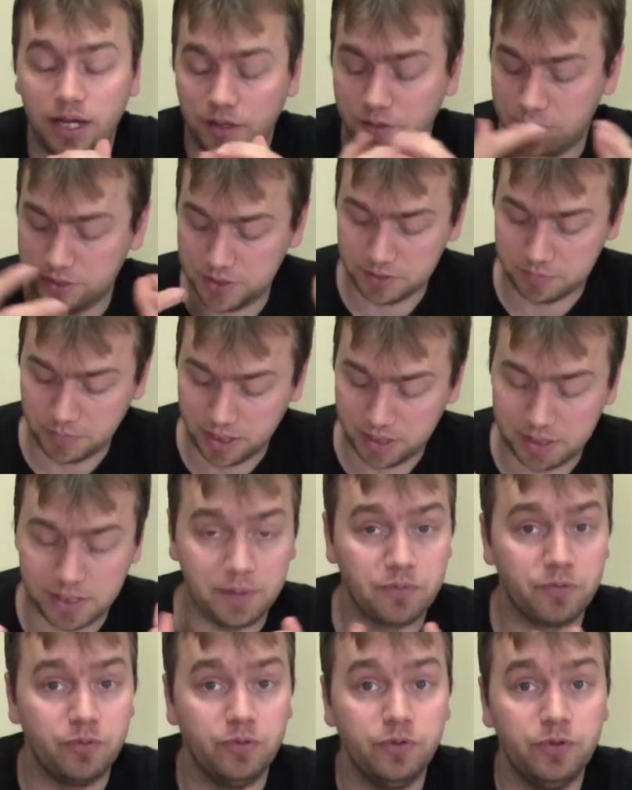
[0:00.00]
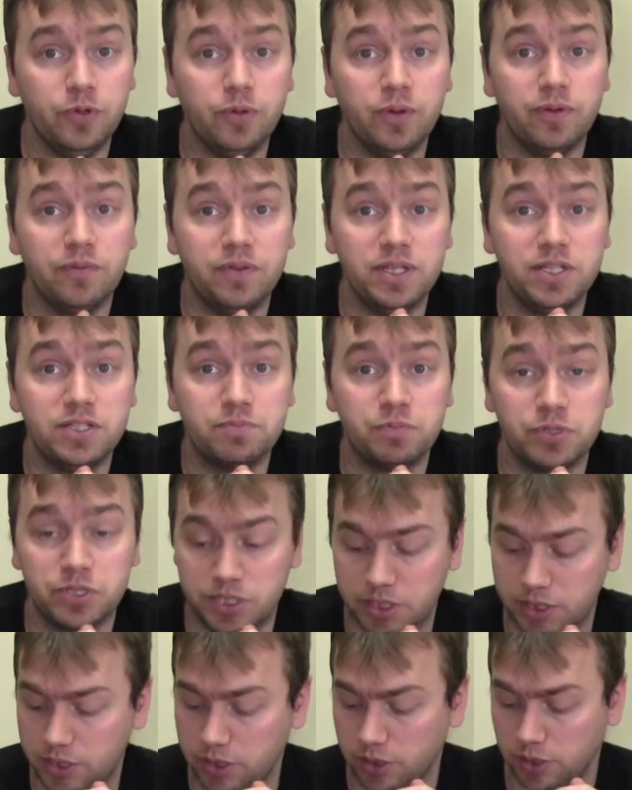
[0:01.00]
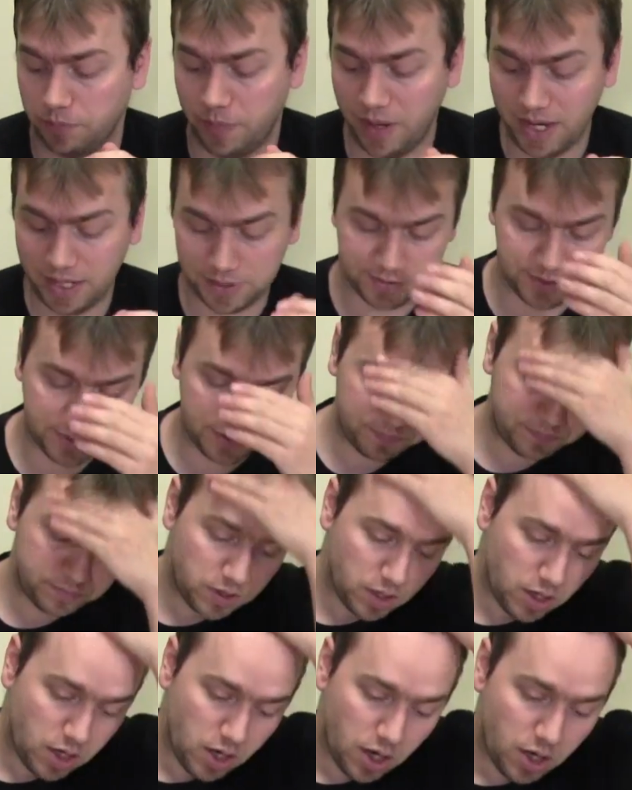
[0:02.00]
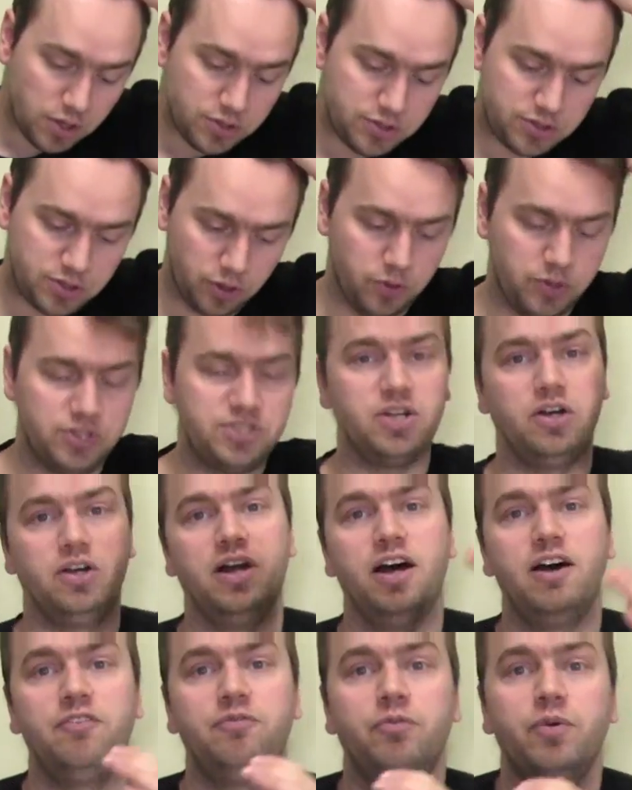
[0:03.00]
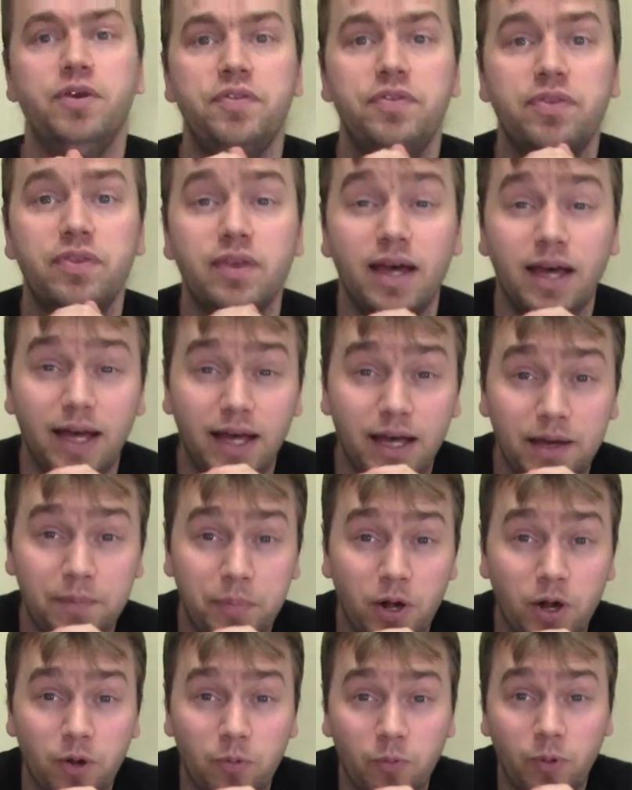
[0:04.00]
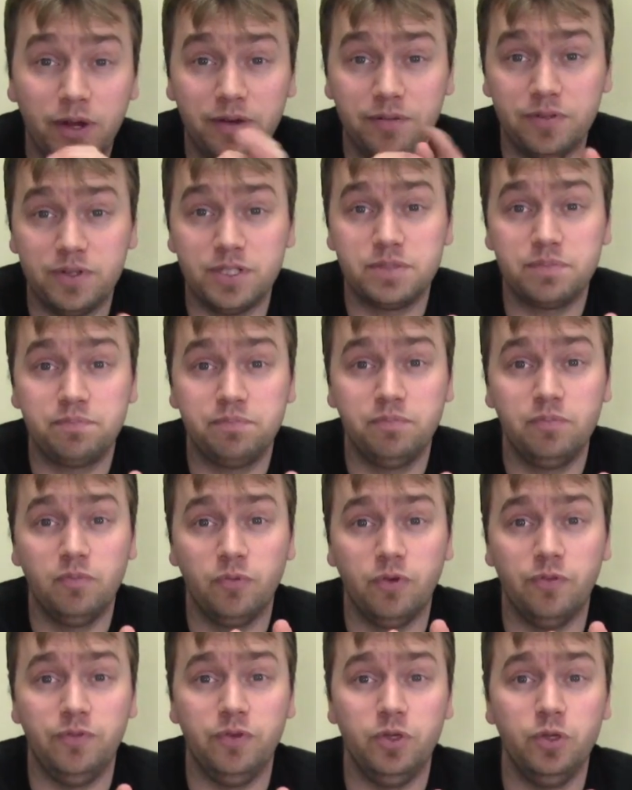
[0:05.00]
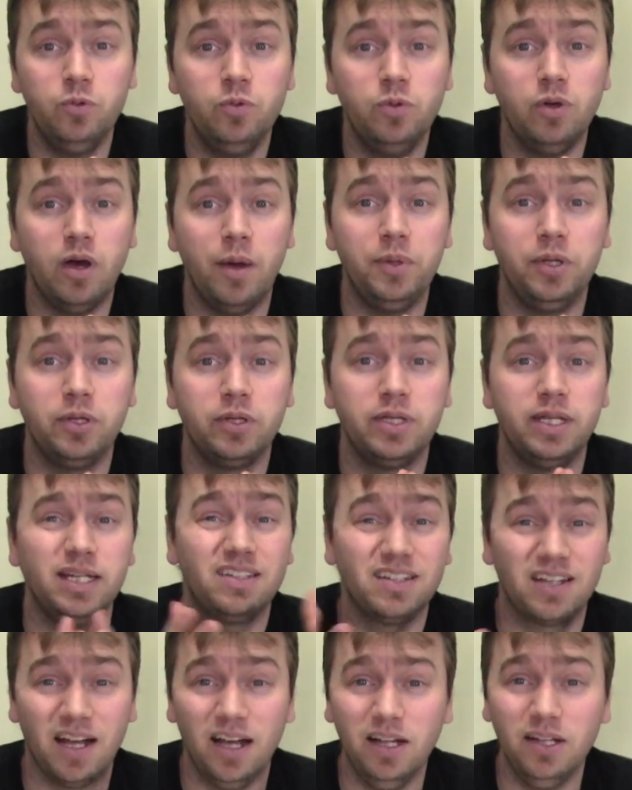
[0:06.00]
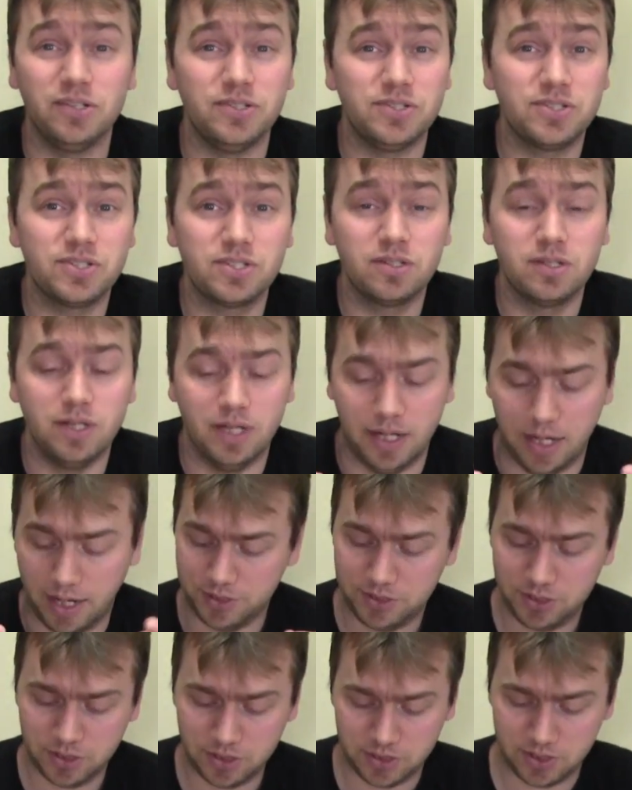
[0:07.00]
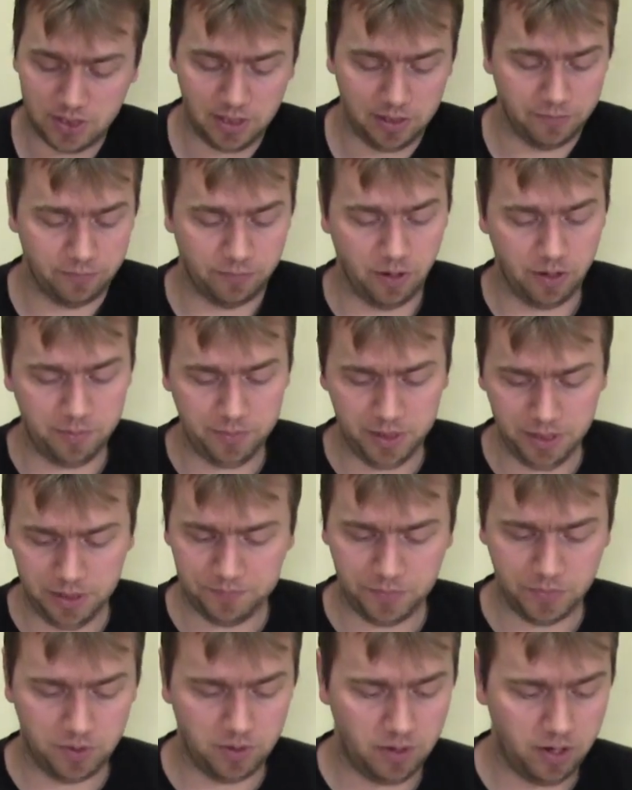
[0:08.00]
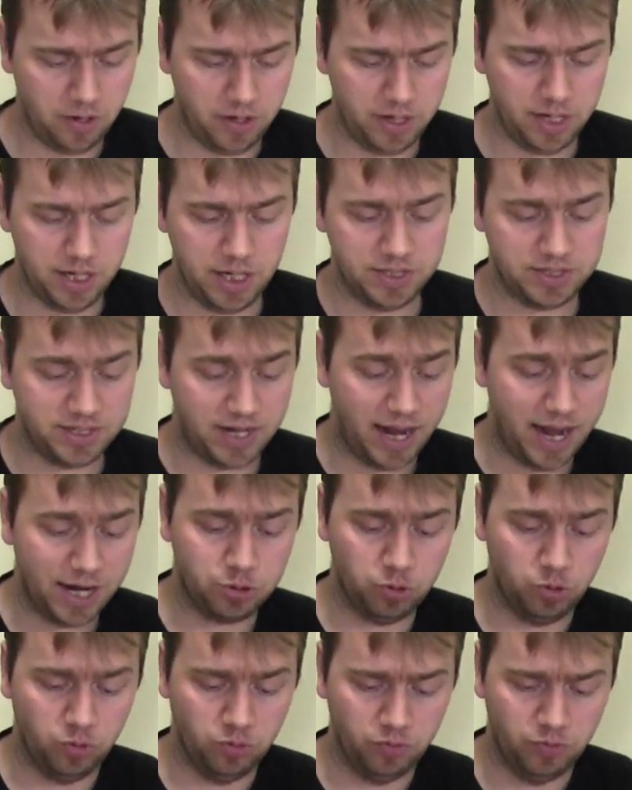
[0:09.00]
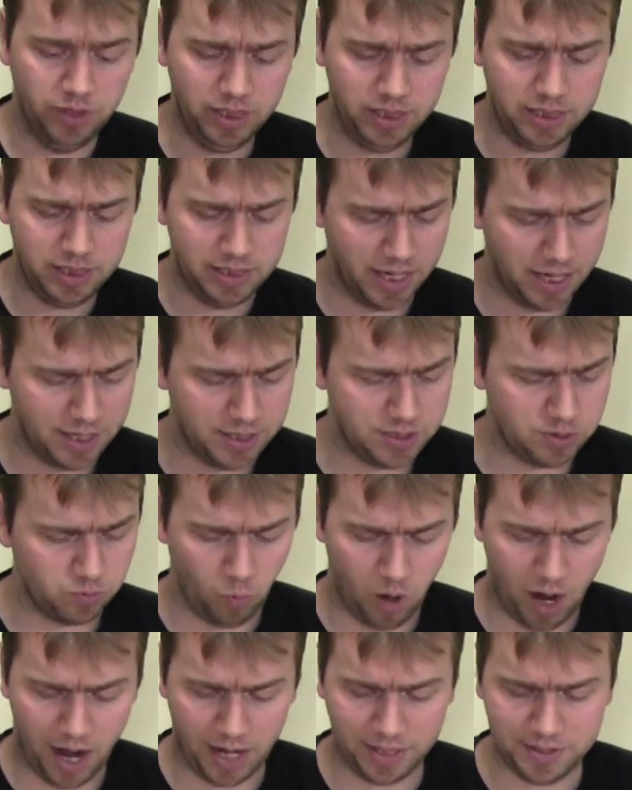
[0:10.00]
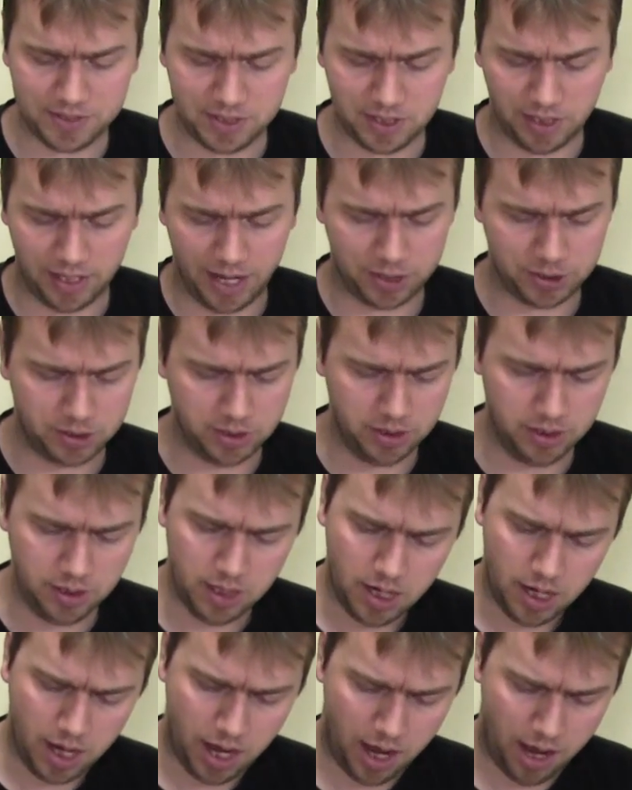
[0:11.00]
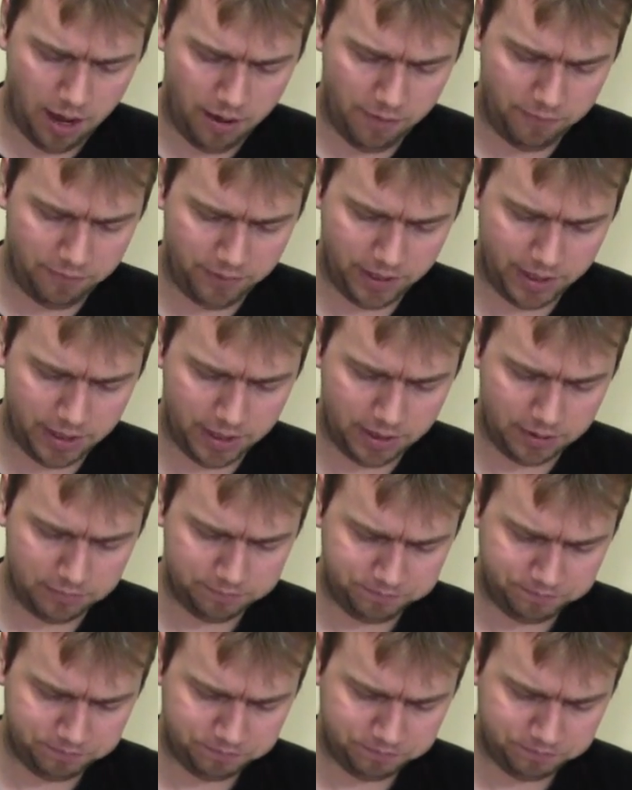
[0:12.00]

this is my in-depth review of these particular paints. So to start off with, part 1 of this review, I'll be looking at the colors. As you can see in front of me, there is an actual really nice wide selection of